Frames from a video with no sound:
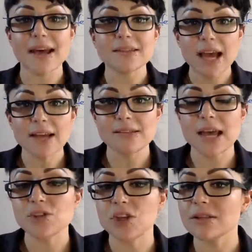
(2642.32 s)
SI
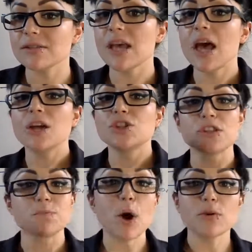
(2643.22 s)
sessions.
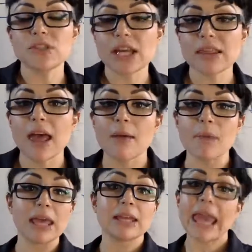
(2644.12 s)
She's posting them
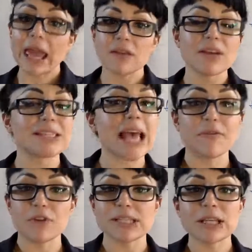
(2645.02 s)
in Canvas
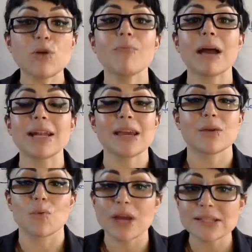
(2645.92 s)
every single Monday
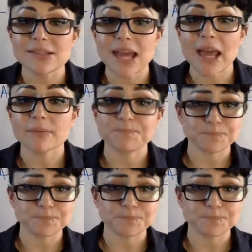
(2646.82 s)
and Wednesday